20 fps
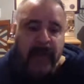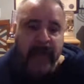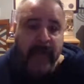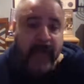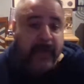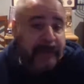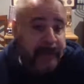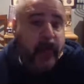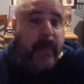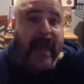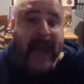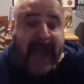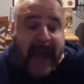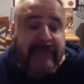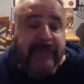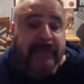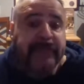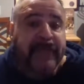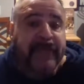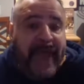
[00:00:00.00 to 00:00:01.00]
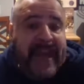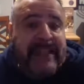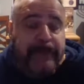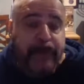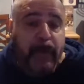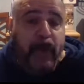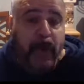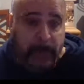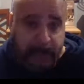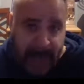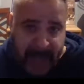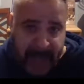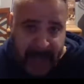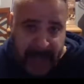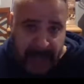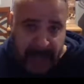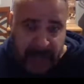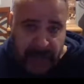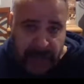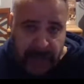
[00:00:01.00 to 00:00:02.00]
If you have a Facebook
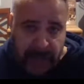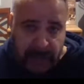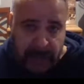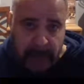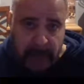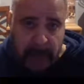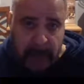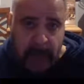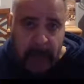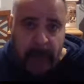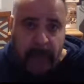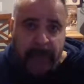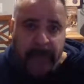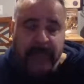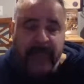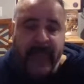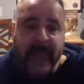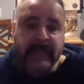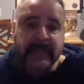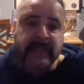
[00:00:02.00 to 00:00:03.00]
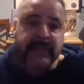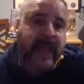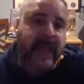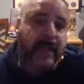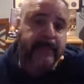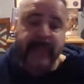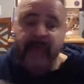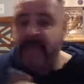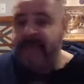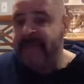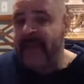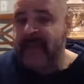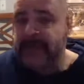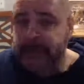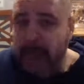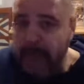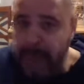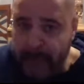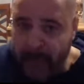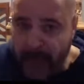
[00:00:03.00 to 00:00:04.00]
page, then send me a
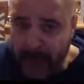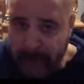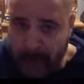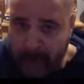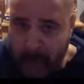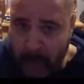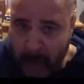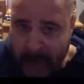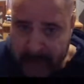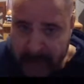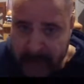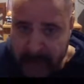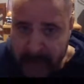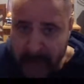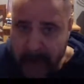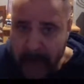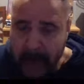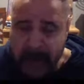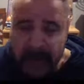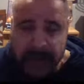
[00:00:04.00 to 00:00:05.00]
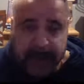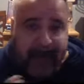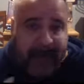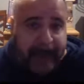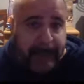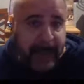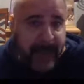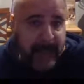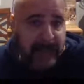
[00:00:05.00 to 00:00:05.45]
Facebook friend request because my